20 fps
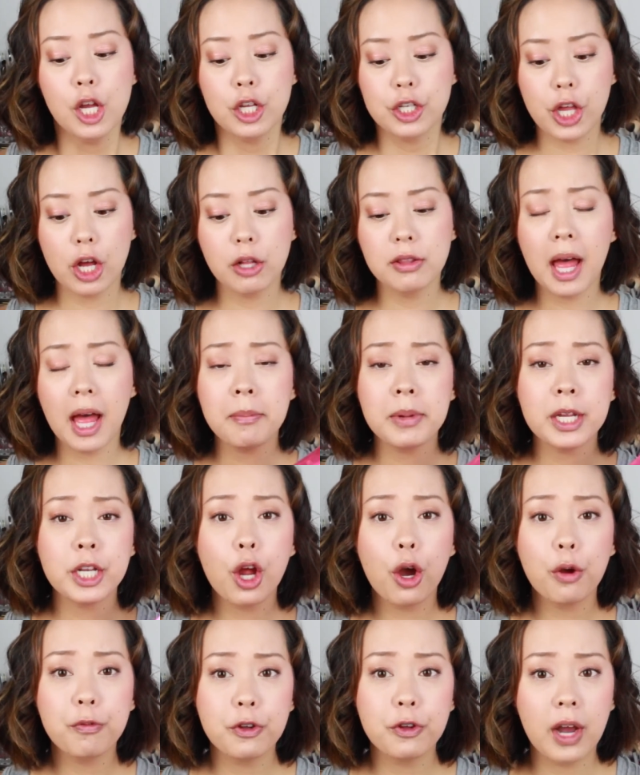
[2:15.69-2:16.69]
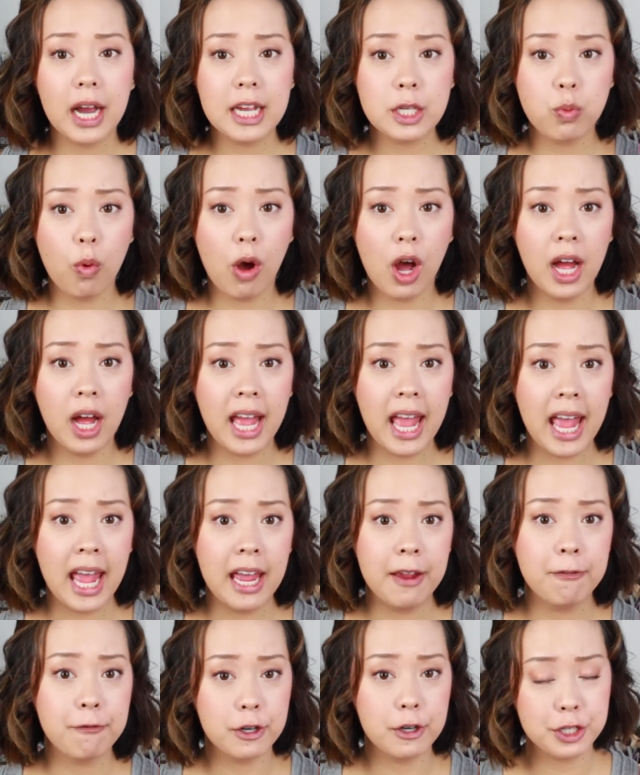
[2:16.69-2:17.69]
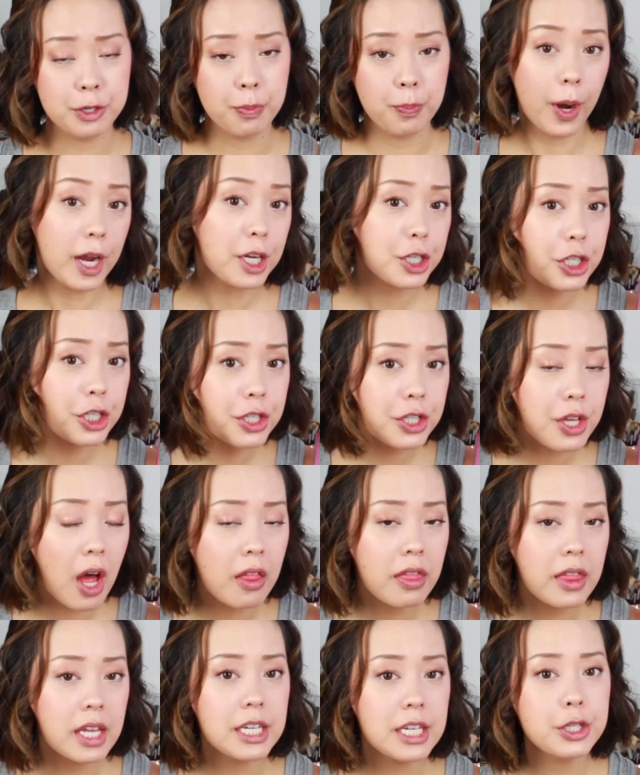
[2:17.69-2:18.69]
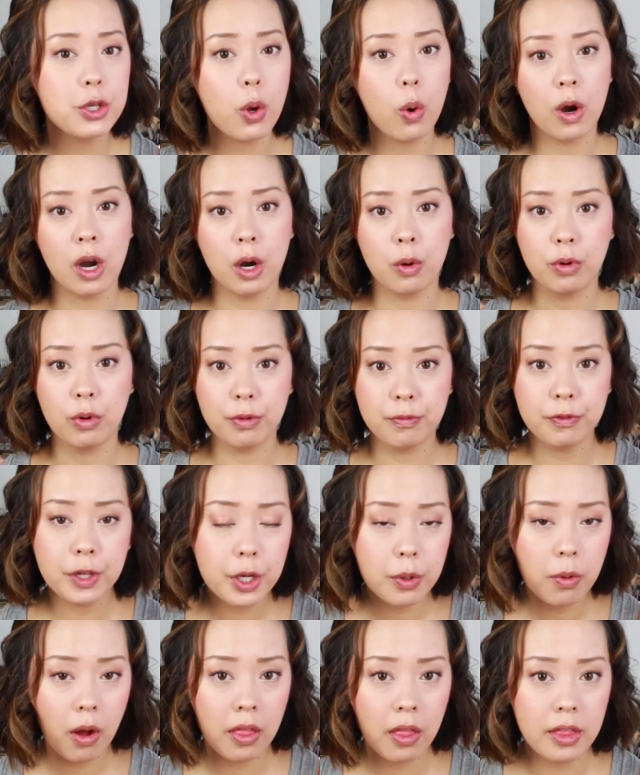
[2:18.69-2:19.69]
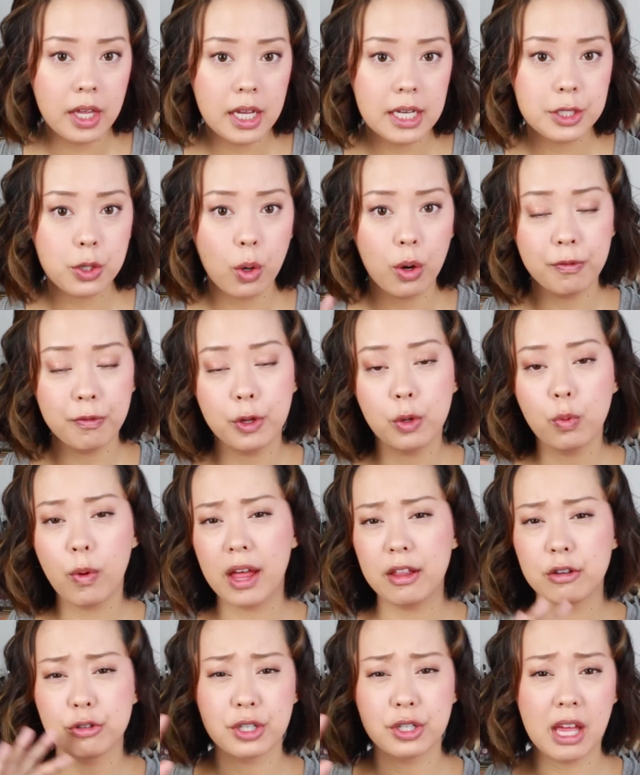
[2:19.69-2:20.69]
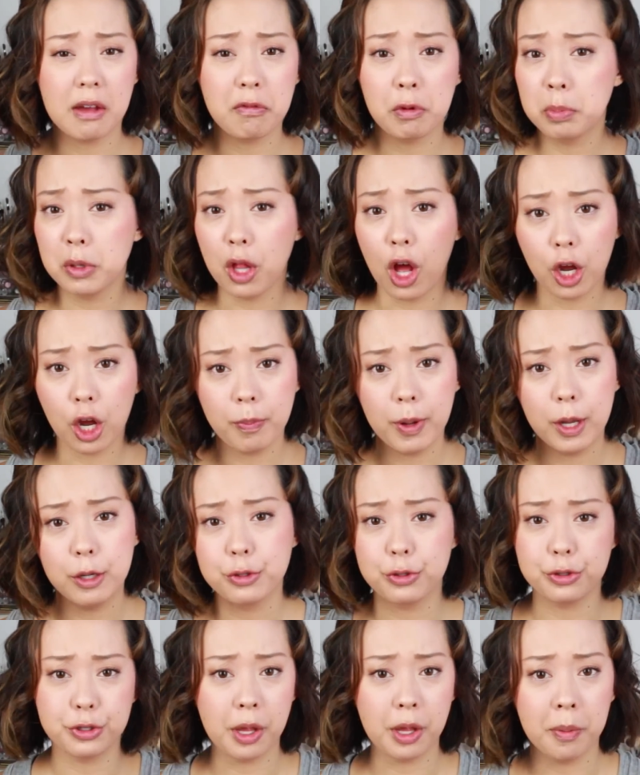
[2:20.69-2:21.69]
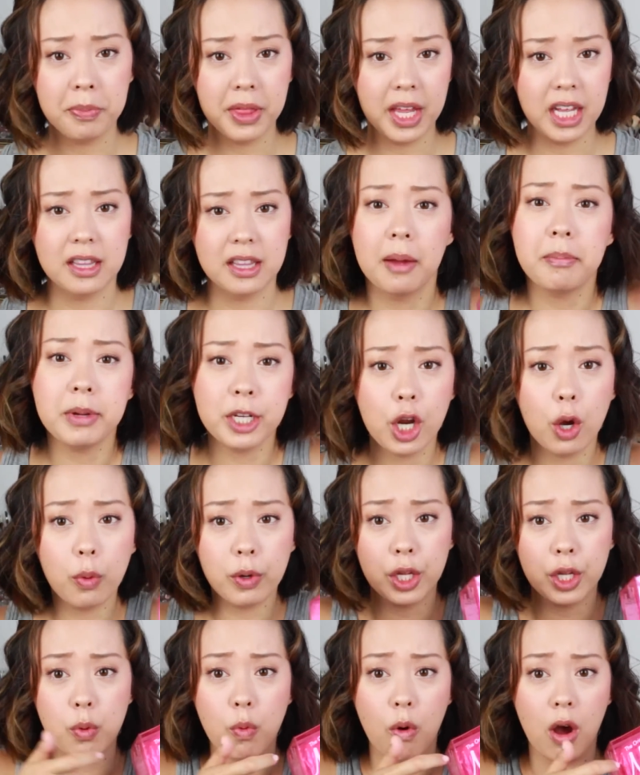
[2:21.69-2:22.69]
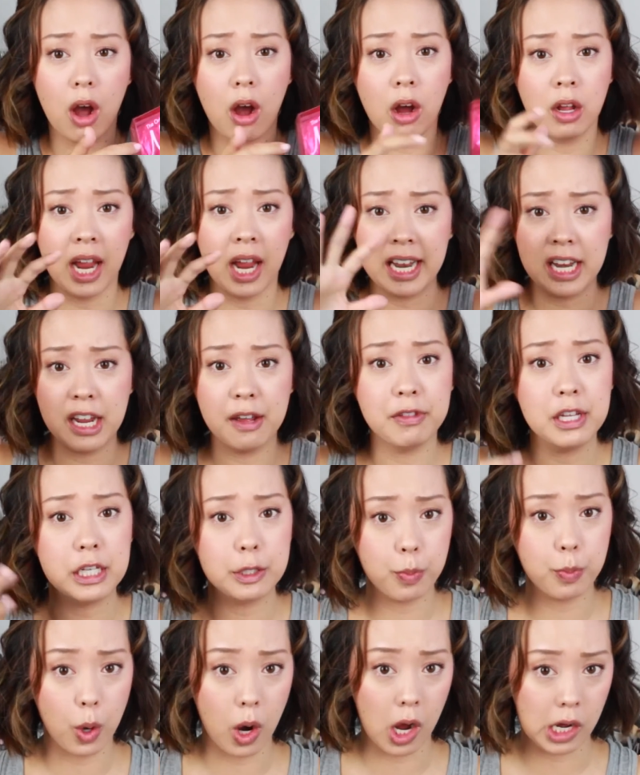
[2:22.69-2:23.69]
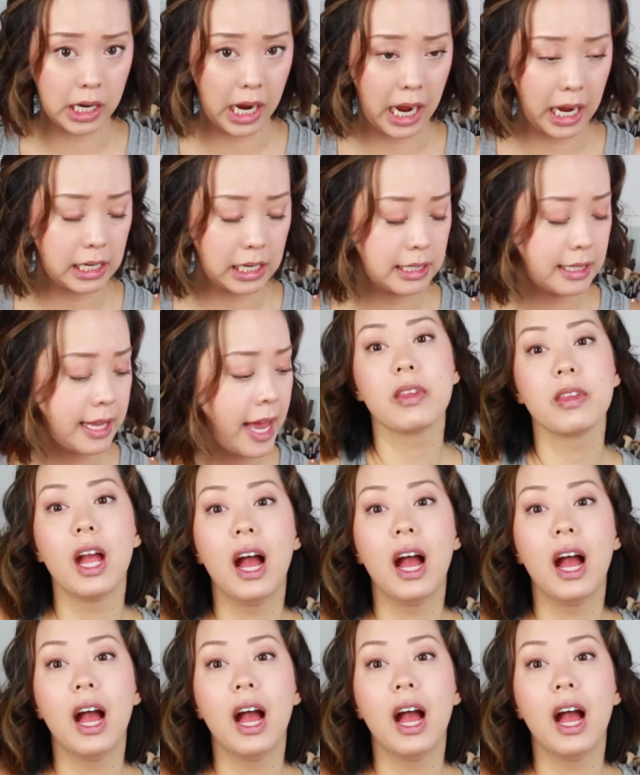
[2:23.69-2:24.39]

So let me know if you guys want a first impressions on this or a review on this or if you rather just have a blog post or something. Let me know what you want on any of these products.